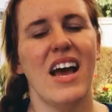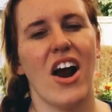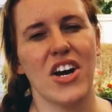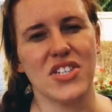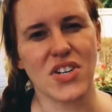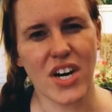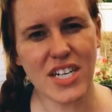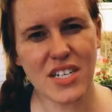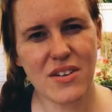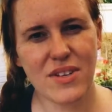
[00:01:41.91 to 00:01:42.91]
Are you starting
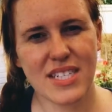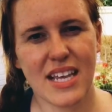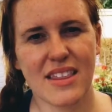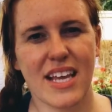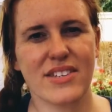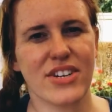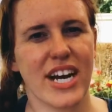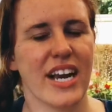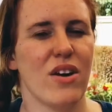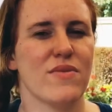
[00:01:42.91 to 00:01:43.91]
to notice that things are
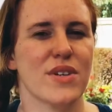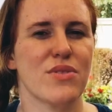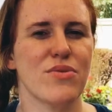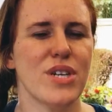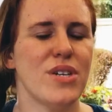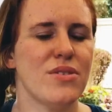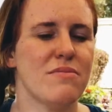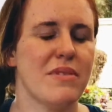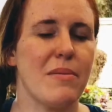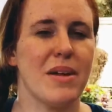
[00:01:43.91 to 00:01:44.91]
getting
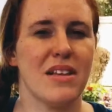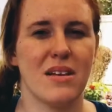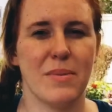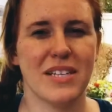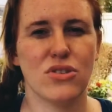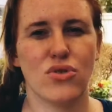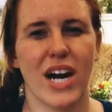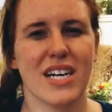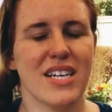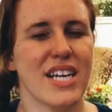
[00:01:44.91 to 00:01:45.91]
overgrown, maybe a little bit
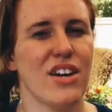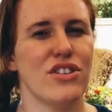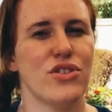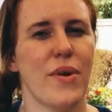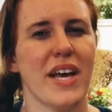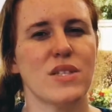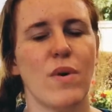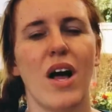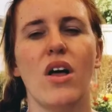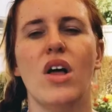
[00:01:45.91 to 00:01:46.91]
scraggly, not doing as
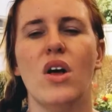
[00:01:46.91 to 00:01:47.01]
well?